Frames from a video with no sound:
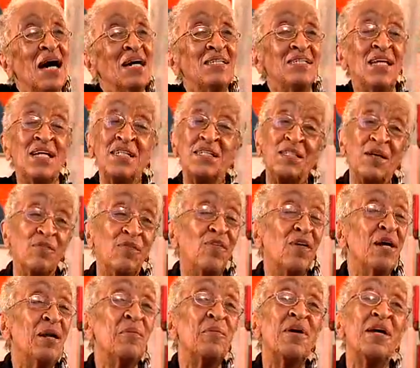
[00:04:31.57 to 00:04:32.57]
I said it's a
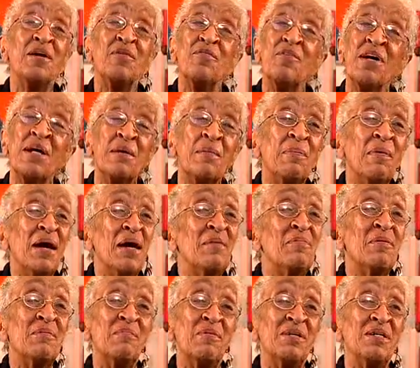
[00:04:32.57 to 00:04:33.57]
funny way to run a
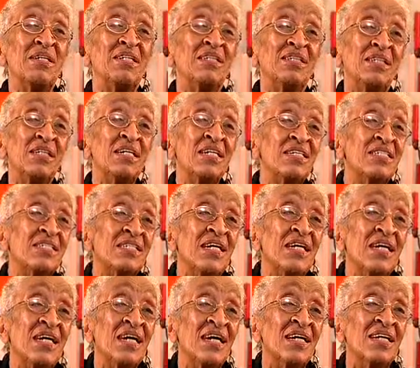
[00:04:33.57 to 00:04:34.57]
paper, but it's
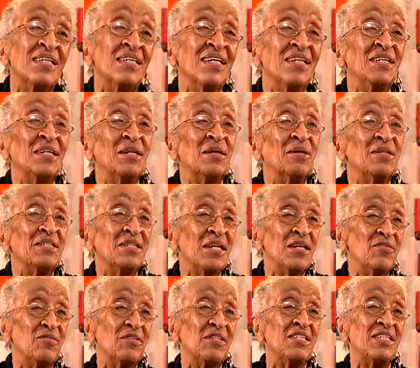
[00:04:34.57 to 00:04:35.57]
easy, and you know it's
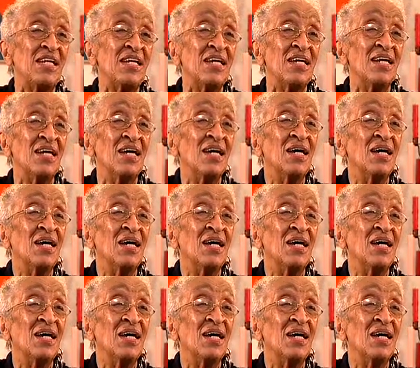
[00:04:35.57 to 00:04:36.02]
interesting.